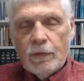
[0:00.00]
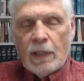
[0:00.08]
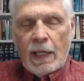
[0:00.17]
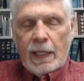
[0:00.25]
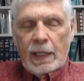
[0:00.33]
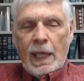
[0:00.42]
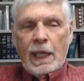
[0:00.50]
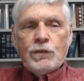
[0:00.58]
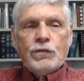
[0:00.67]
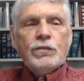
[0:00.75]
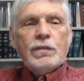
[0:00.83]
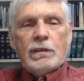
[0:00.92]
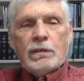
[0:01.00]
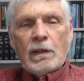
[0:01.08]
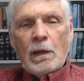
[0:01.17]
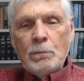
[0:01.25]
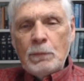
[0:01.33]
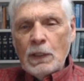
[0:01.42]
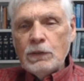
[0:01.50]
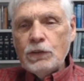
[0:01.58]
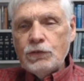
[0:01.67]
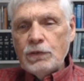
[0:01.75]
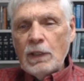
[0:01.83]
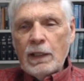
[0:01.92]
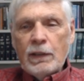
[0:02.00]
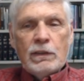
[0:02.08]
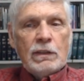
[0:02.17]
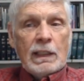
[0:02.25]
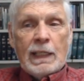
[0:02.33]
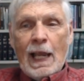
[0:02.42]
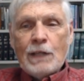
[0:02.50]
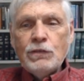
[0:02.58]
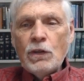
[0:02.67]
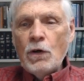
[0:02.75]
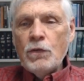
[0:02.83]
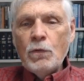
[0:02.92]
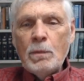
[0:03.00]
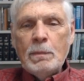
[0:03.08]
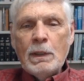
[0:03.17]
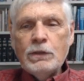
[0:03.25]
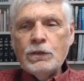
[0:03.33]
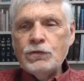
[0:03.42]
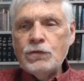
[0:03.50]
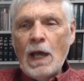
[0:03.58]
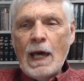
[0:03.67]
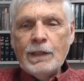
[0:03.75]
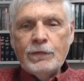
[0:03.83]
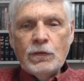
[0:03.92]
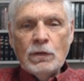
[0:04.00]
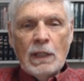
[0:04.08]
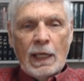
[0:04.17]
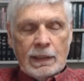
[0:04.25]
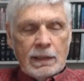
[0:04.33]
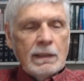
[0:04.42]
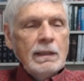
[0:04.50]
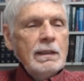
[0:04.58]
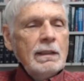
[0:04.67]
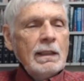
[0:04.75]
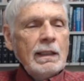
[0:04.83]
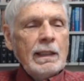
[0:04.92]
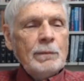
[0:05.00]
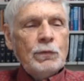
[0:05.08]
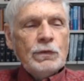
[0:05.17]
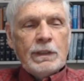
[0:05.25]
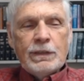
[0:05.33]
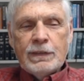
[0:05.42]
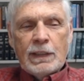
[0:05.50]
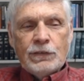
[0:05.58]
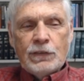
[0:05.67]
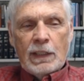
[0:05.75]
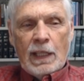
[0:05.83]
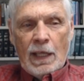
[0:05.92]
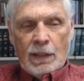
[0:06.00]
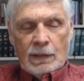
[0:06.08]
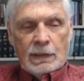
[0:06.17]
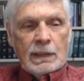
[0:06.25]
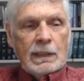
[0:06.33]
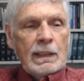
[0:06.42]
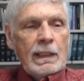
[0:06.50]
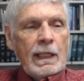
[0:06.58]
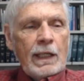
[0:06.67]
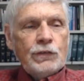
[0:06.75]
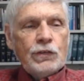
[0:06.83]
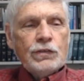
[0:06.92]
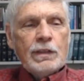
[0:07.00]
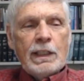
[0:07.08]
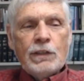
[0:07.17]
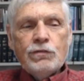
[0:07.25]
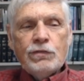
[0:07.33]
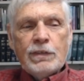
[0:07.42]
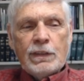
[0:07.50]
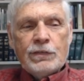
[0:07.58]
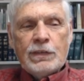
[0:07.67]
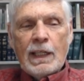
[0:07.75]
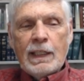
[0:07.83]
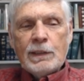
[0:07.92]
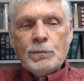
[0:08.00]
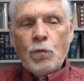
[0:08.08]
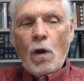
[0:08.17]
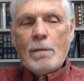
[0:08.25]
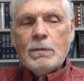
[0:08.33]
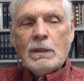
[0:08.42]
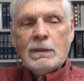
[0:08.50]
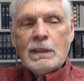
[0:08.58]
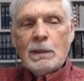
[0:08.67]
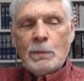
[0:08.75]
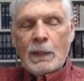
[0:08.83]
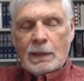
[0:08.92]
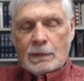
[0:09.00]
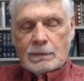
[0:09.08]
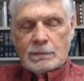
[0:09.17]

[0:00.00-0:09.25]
ages and build it. You can actually go through and build this chart if you like, and put these things together. It's just an interesting study. It's probably a little bit